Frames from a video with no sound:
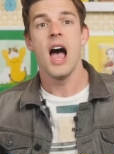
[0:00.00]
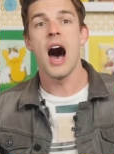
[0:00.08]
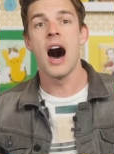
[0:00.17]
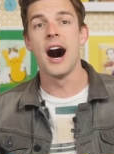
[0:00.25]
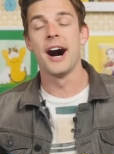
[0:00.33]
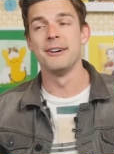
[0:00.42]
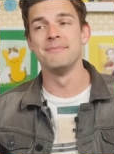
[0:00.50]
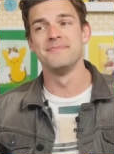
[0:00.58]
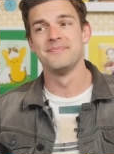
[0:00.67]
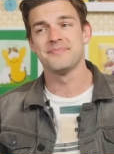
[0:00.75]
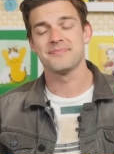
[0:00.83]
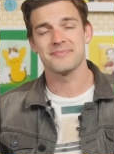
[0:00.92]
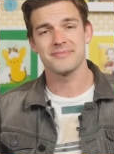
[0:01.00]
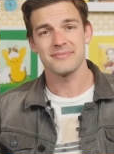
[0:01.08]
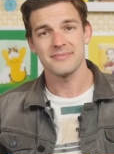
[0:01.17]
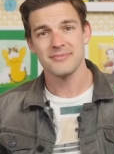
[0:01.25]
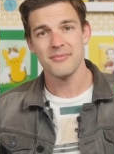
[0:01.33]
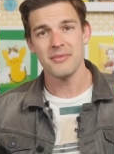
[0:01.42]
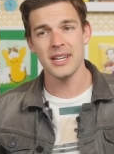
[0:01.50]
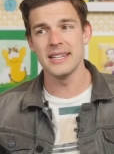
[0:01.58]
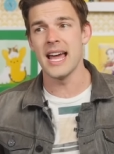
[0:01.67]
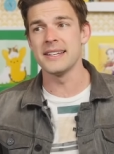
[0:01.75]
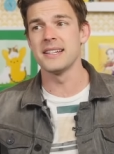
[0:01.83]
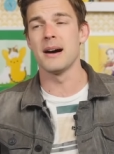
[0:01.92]
Um, it
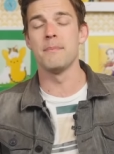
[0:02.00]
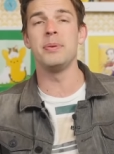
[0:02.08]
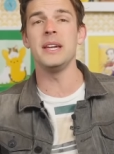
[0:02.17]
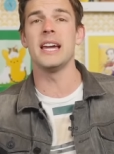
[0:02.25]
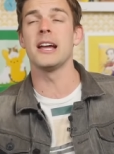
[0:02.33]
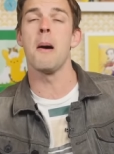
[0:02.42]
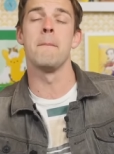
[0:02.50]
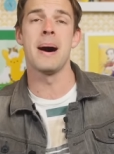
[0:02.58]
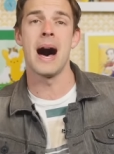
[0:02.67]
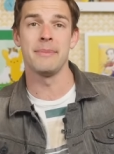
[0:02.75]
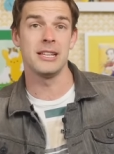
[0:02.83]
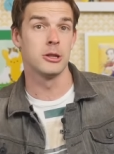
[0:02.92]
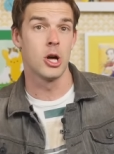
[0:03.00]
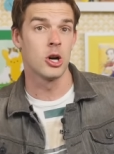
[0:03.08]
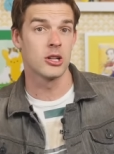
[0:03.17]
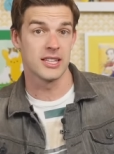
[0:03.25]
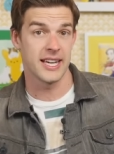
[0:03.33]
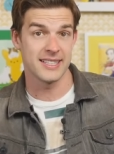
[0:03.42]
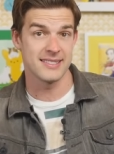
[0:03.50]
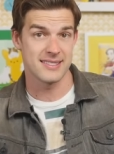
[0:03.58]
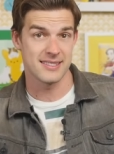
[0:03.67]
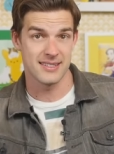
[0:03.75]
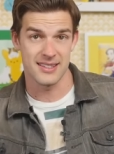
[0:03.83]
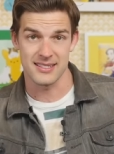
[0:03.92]
ended up being Mommy
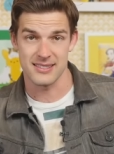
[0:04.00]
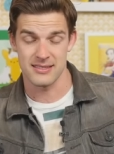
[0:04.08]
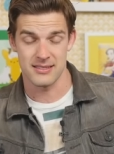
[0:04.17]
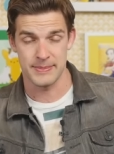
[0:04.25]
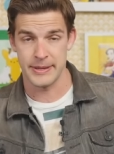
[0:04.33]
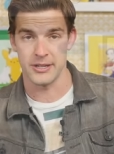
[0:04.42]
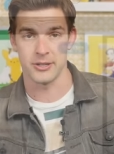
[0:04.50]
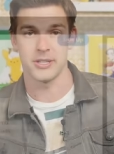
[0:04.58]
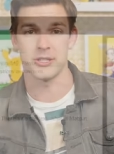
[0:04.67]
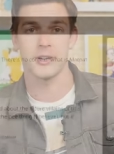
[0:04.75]
Longlegs, this spider creature